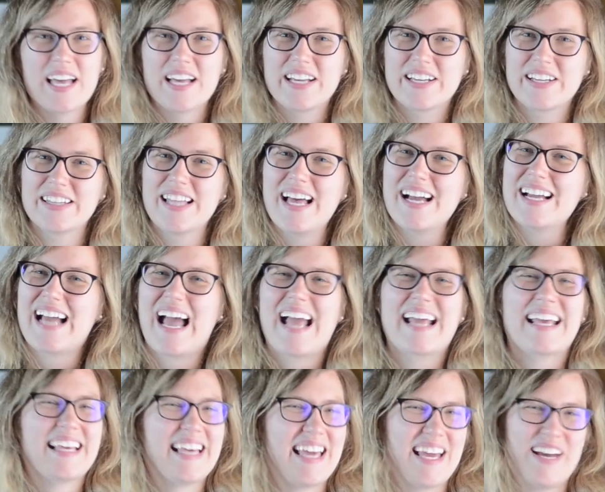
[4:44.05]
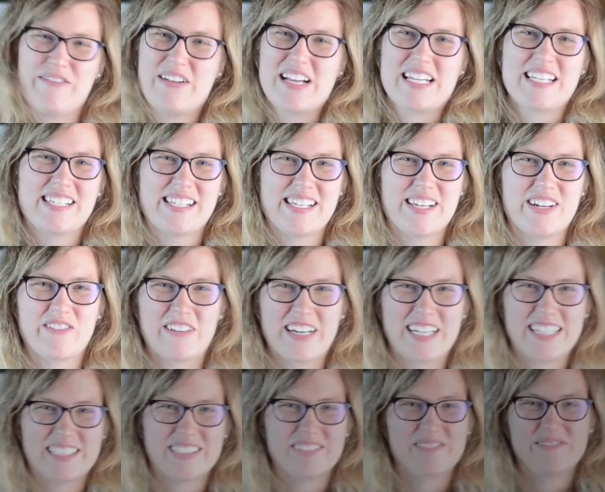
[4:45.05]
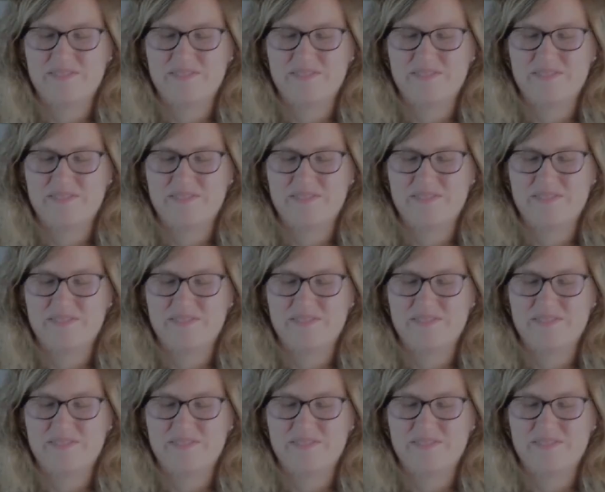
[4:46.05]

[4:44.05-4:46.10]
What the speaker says: Good luck. I can't wait to see your work.